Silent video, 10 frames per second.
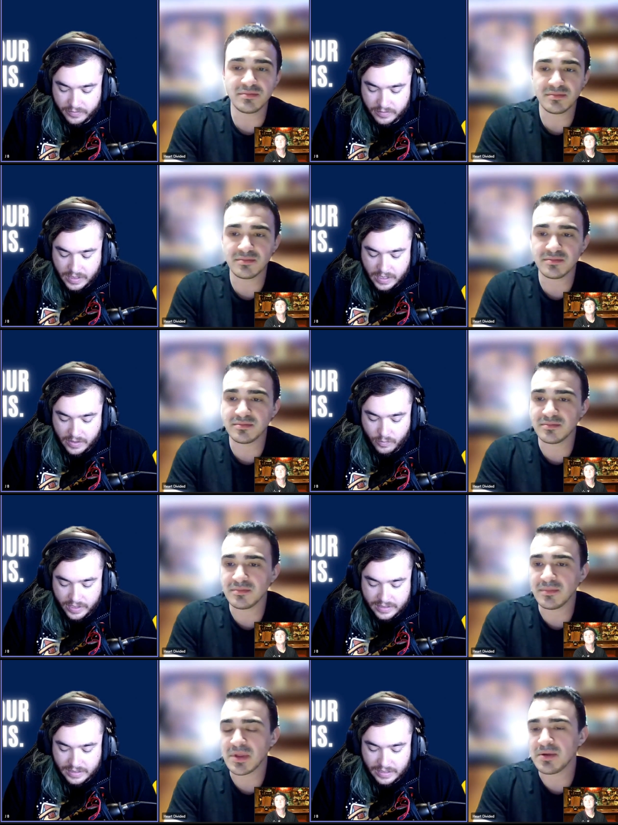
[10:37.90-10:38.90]
Speaker 1: you,
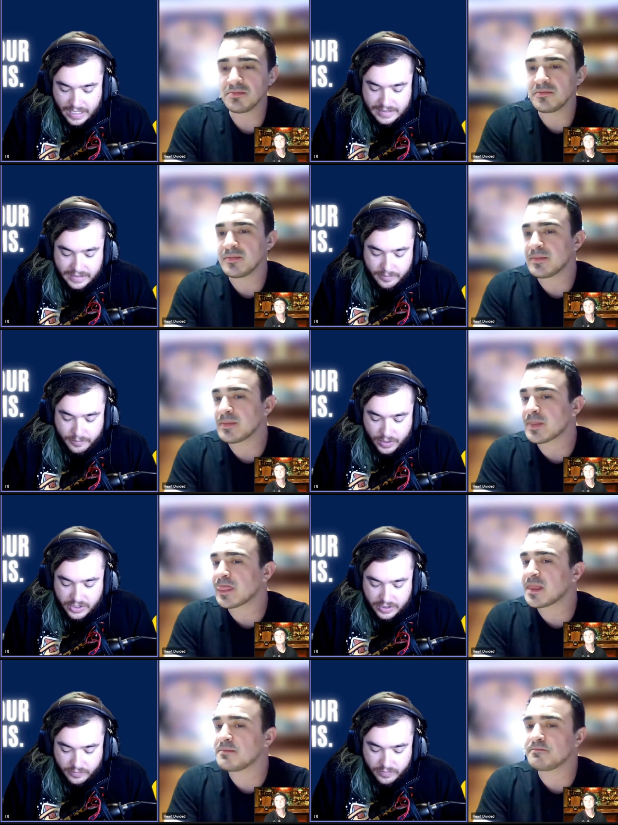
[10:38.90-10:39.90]
what is the lasting
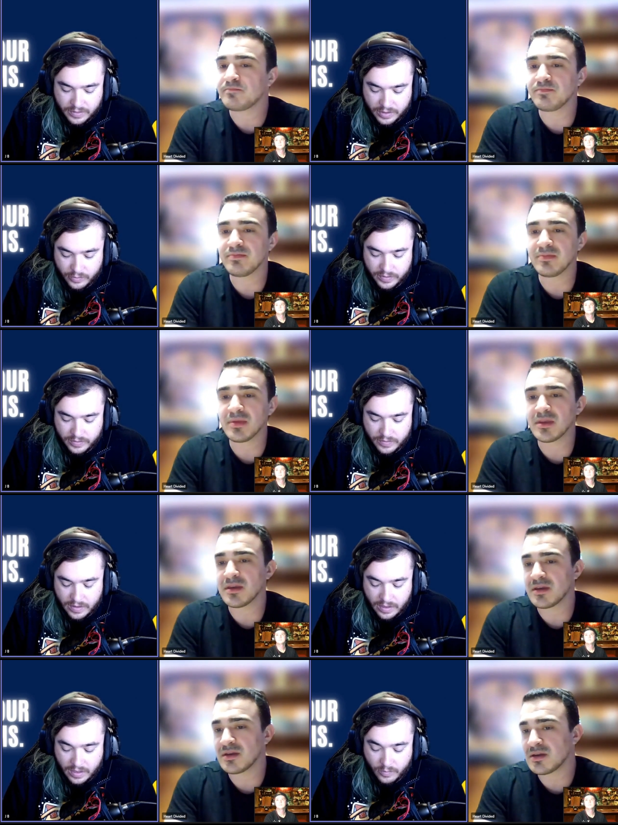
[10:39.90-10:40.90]
impression you would
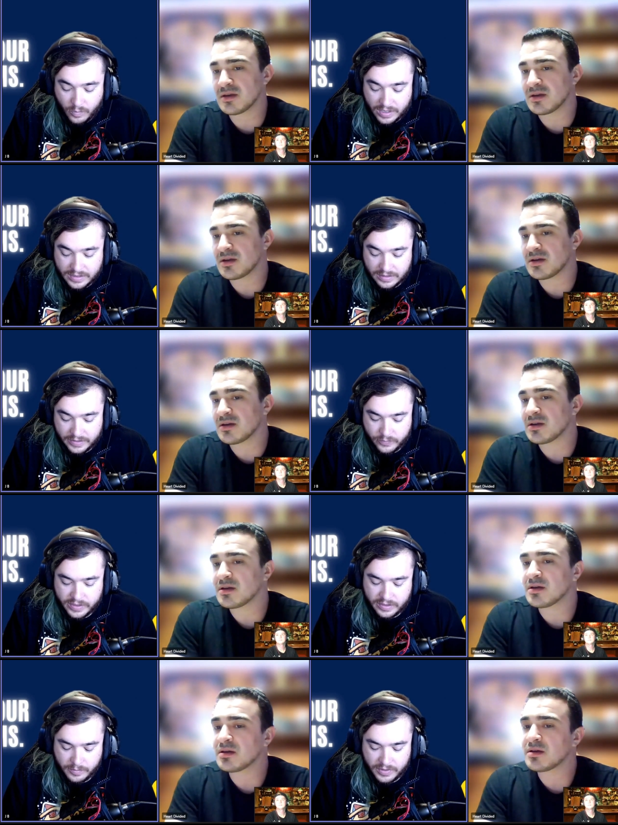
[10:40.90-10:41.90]
want to leave
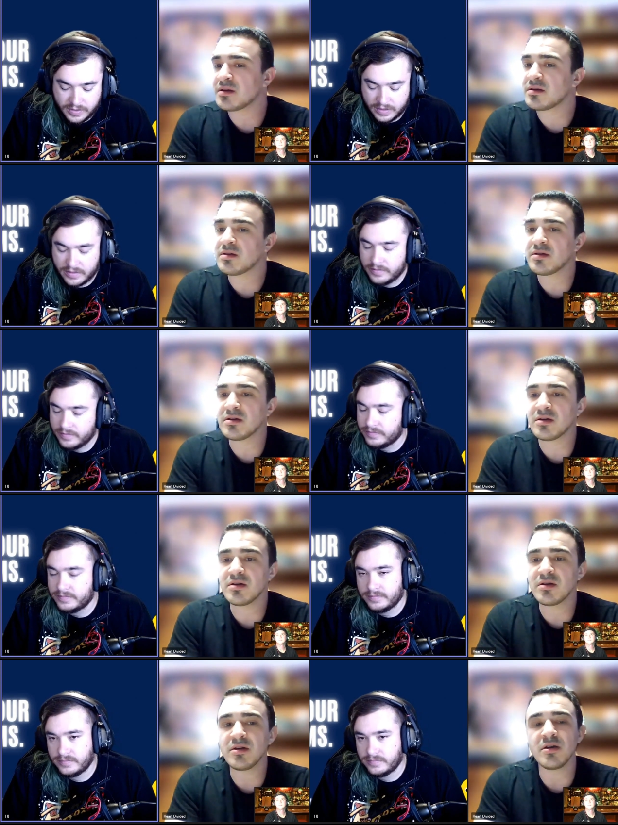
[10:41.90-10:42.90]
with your music?
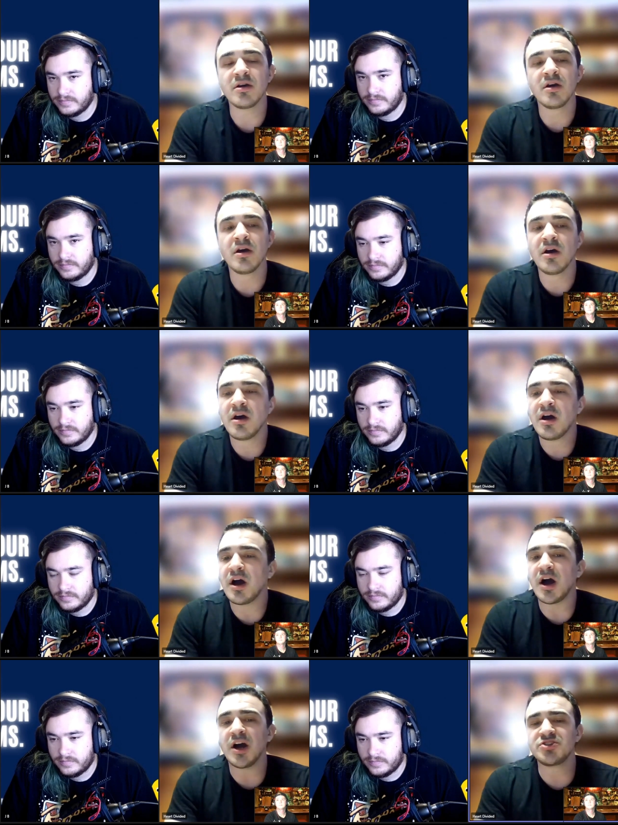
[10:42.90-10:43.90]

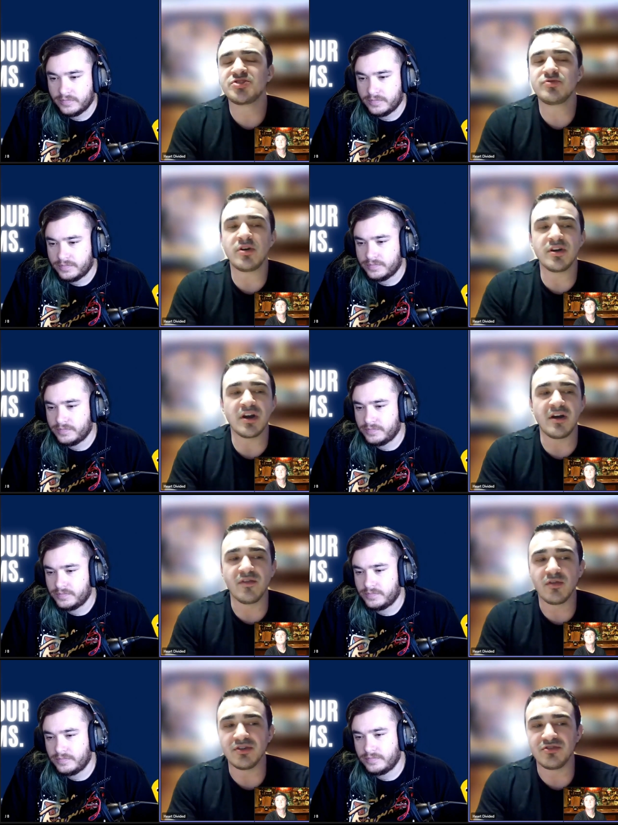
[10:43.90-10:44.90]
Speaker 2: I just want
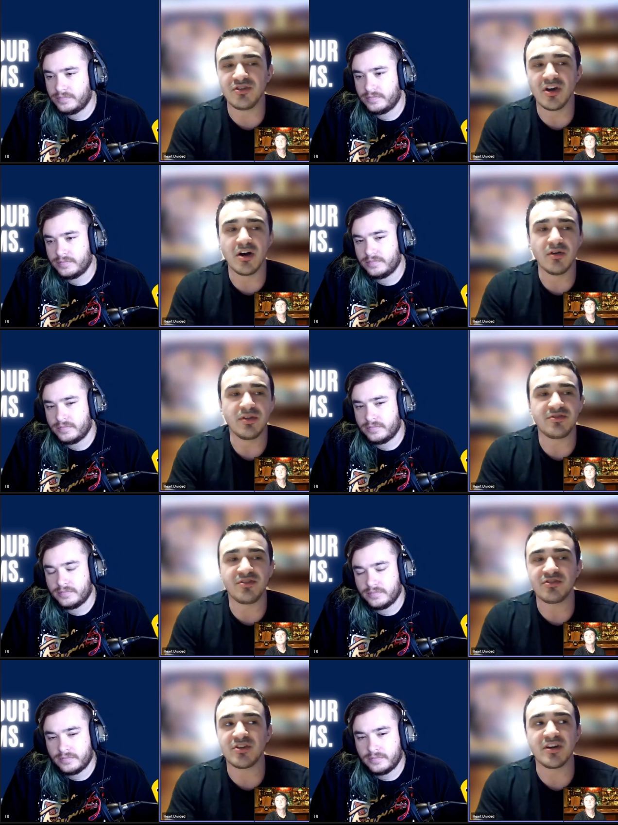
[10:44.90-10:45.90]
everyone to know, and
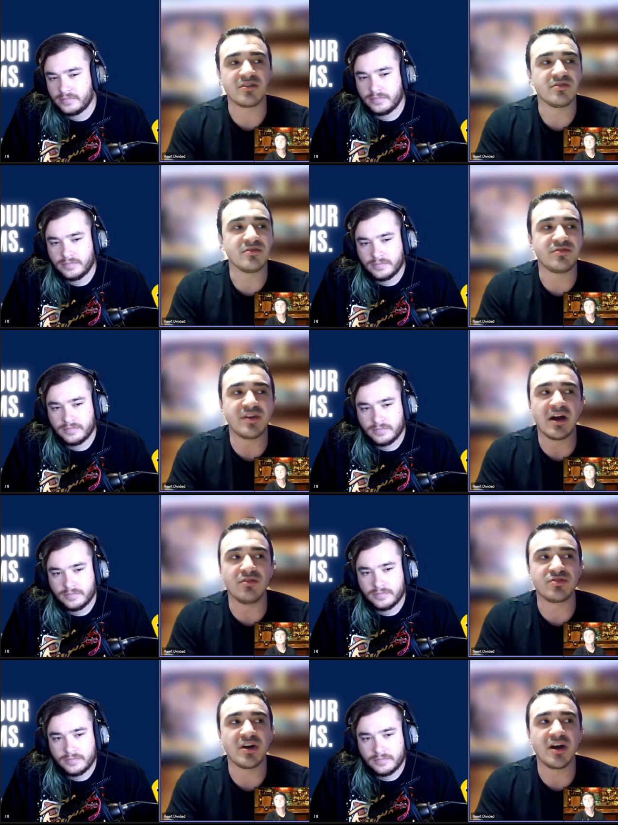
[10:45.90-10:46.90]
this is going to
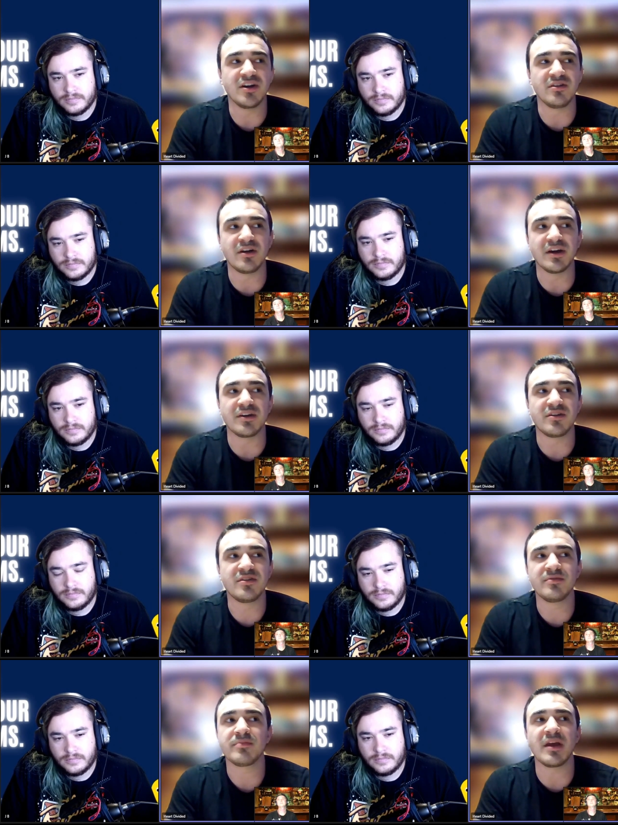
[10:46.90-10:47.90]
sound kind of
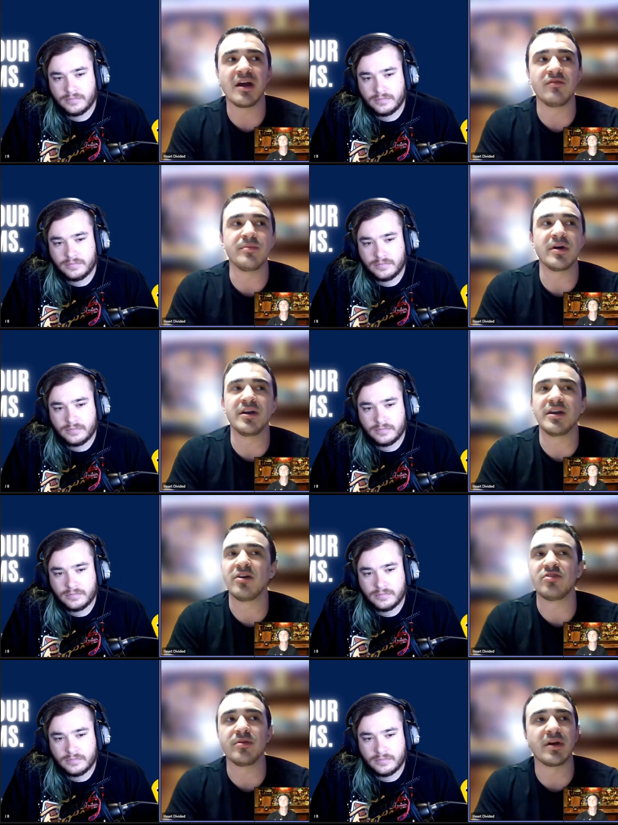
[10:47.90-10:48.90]
like every band
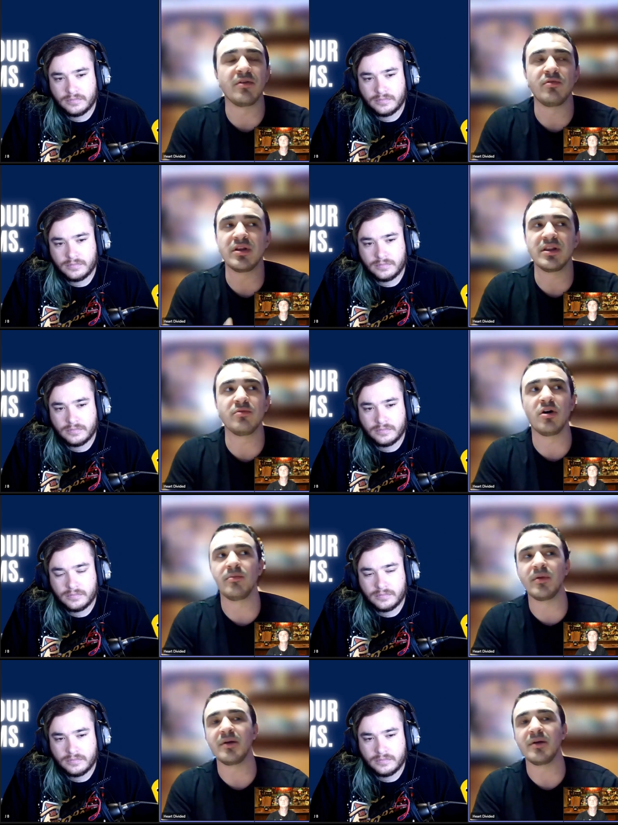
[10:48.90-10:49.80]
out there, but I really want